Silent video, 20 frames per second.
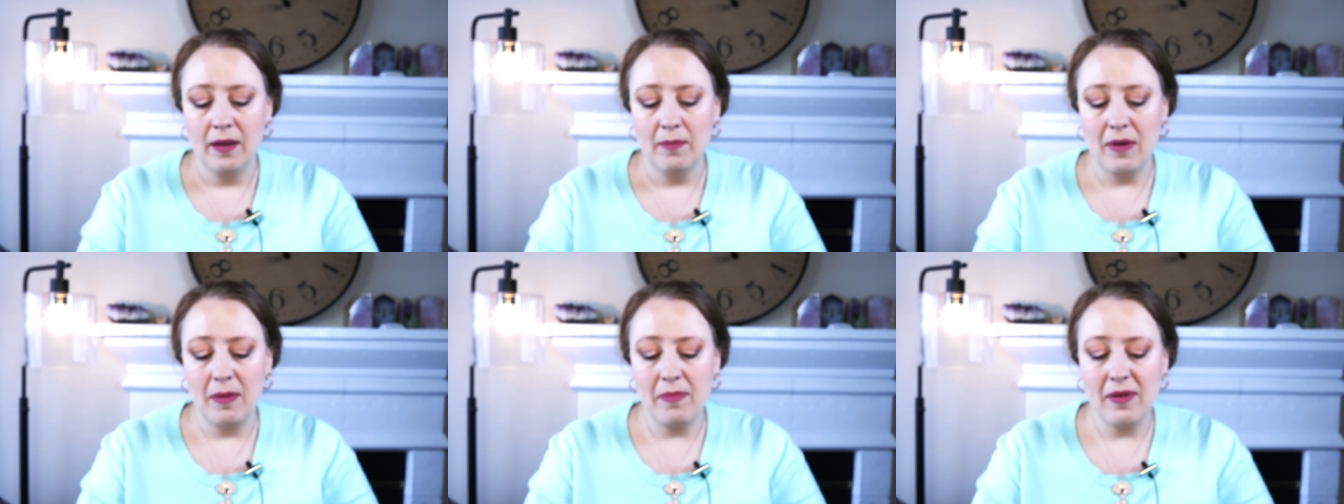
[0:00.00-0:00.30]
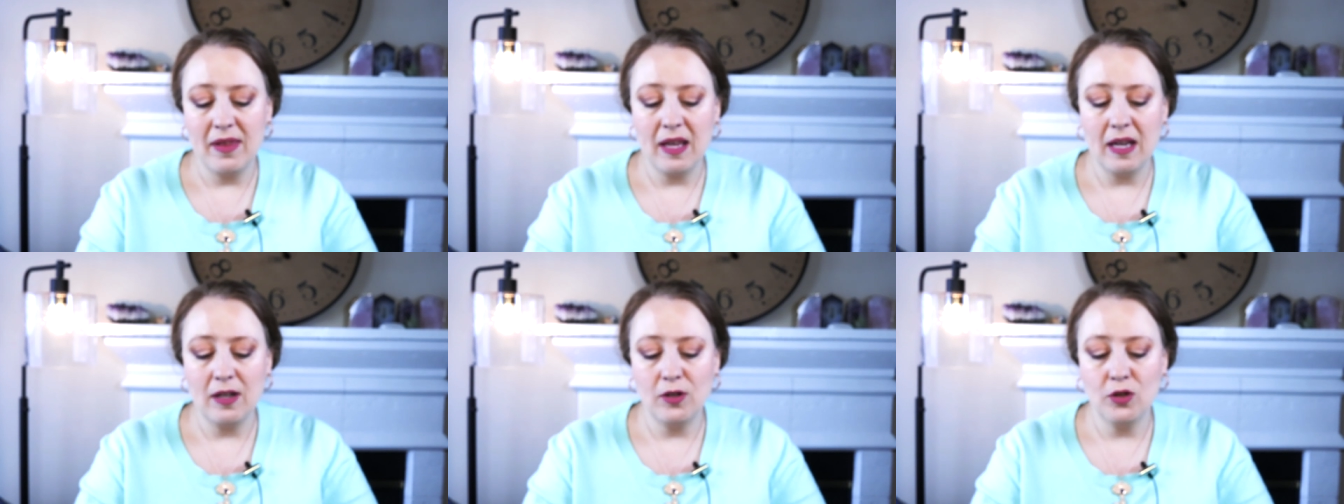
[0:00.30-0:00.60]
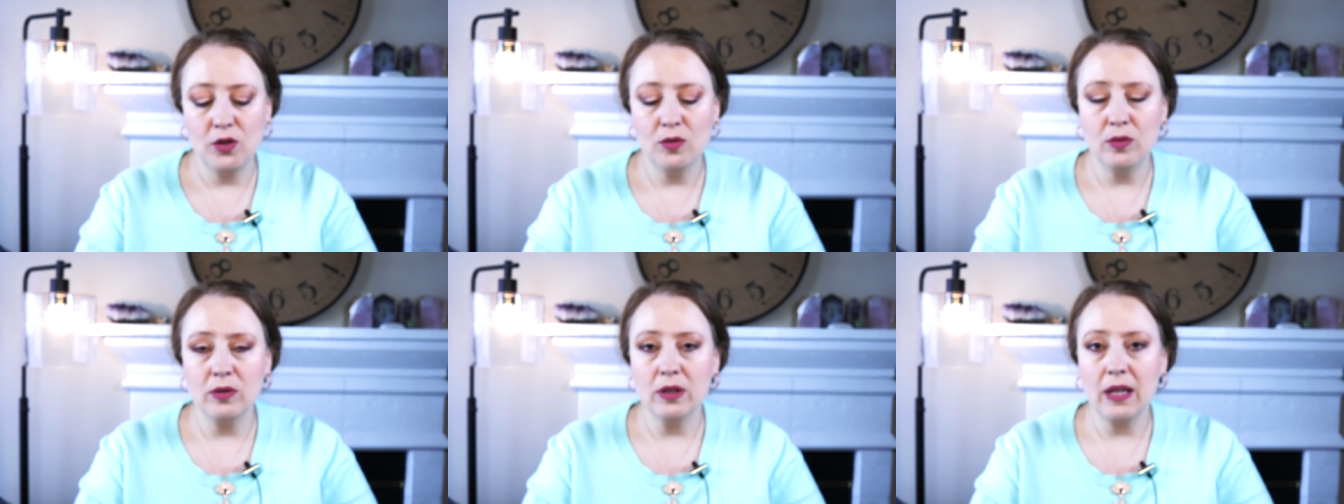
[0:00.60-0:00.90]
Maybe they
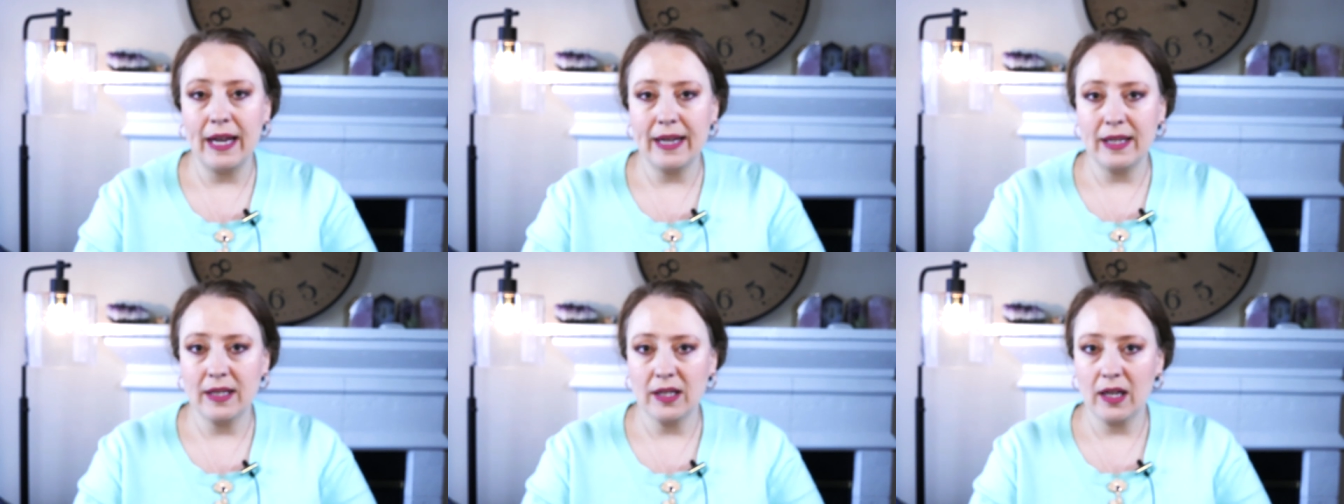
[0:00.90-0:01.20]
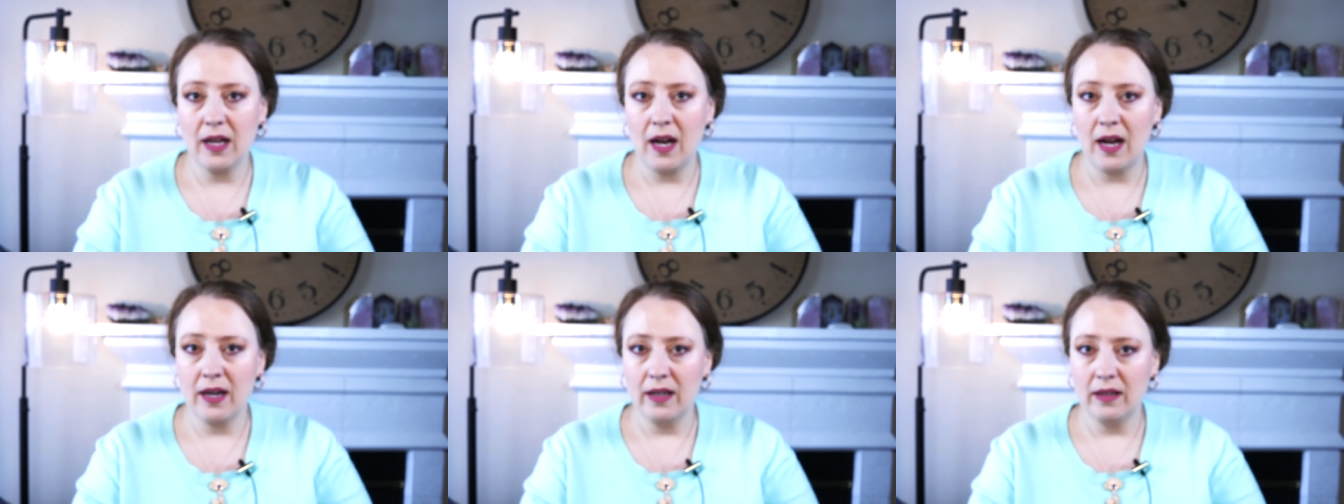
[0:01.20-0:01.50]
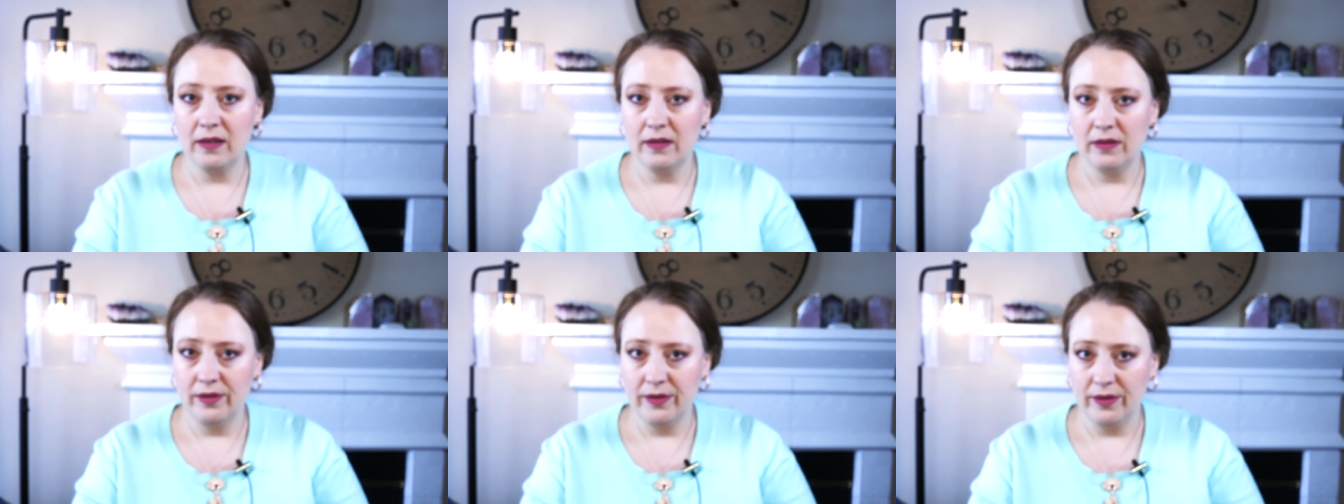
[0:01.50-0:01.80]
do like to kind
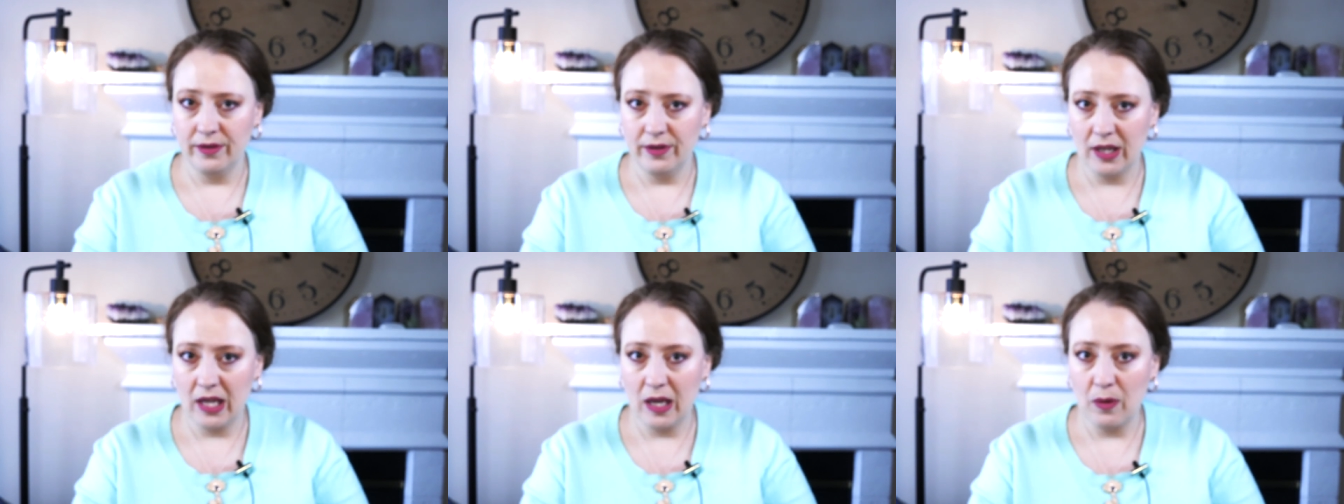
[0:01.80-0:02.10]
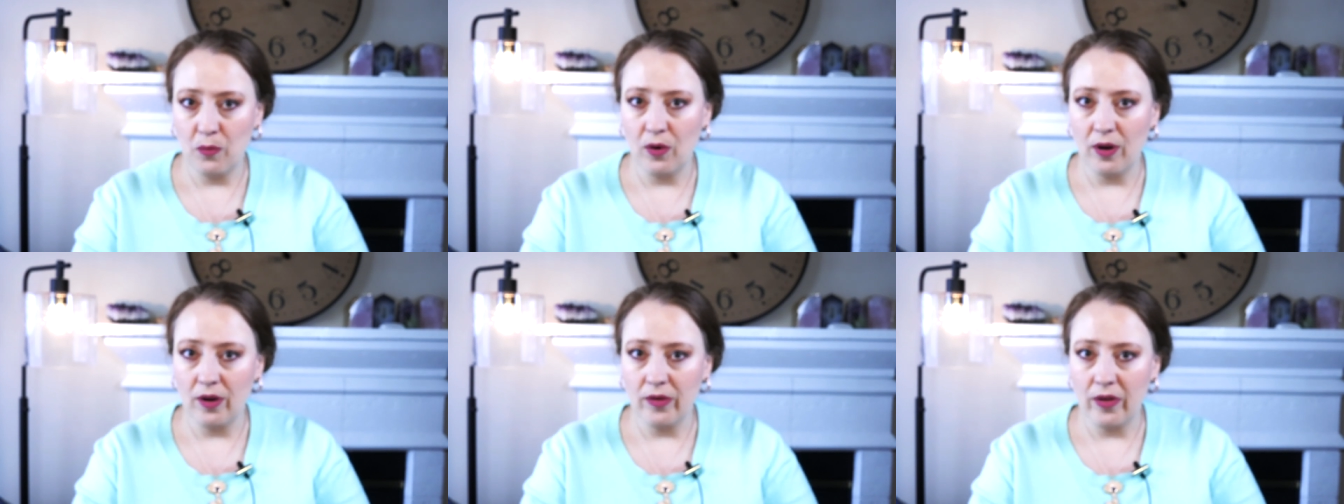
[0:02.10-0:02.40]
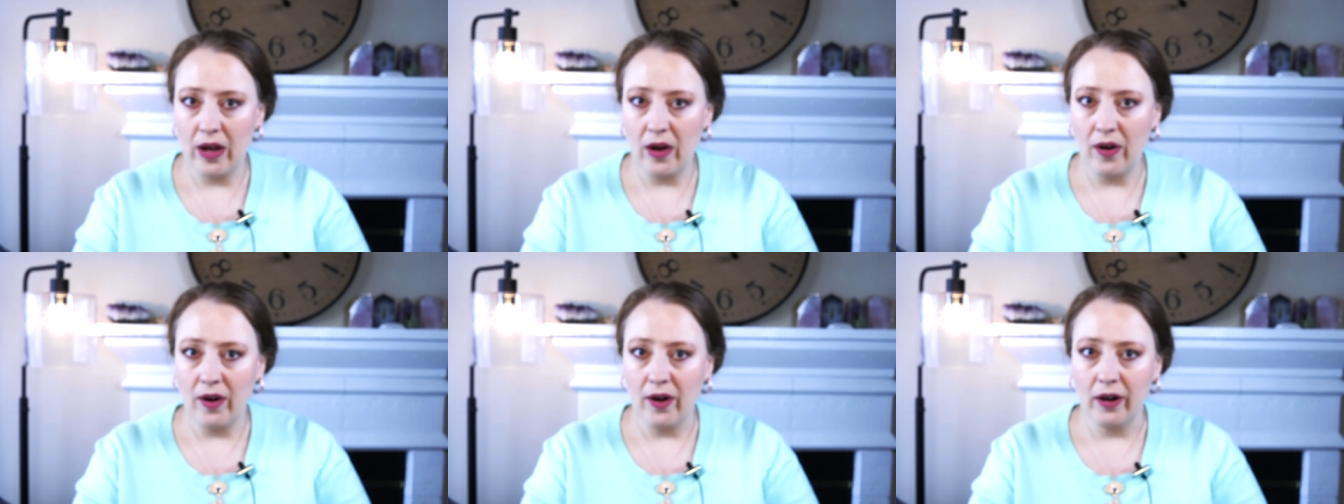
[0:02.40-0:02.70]
of keep where
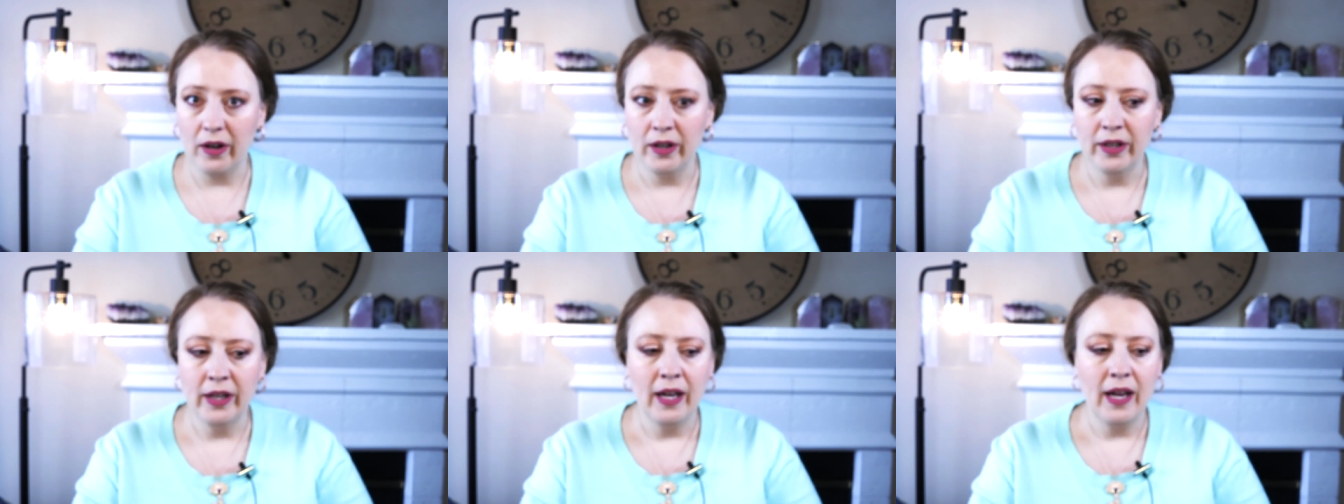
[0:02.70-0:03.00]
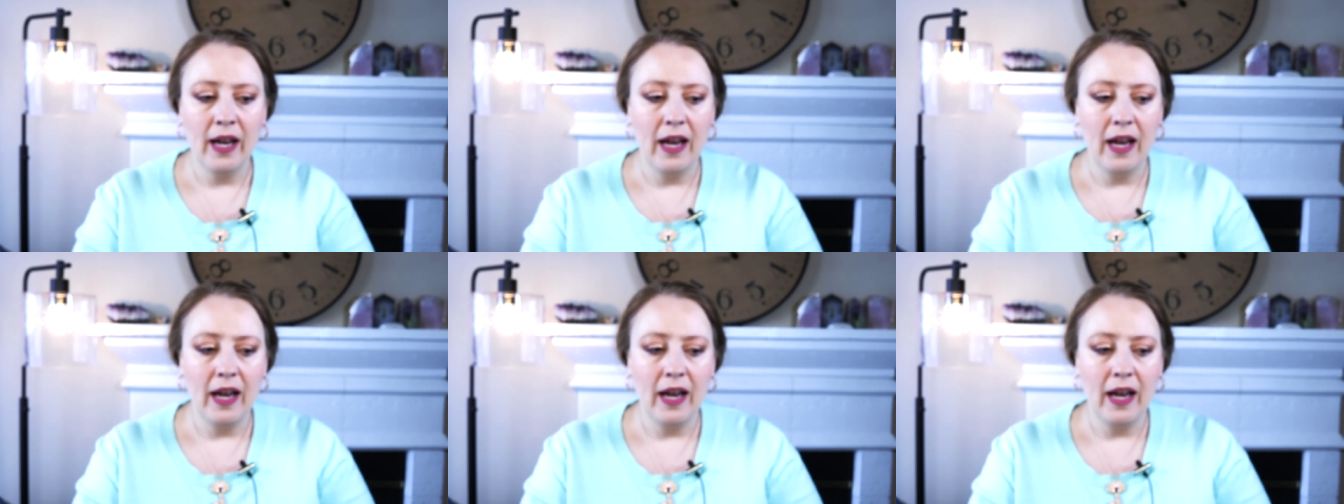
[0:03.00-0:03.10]
they are.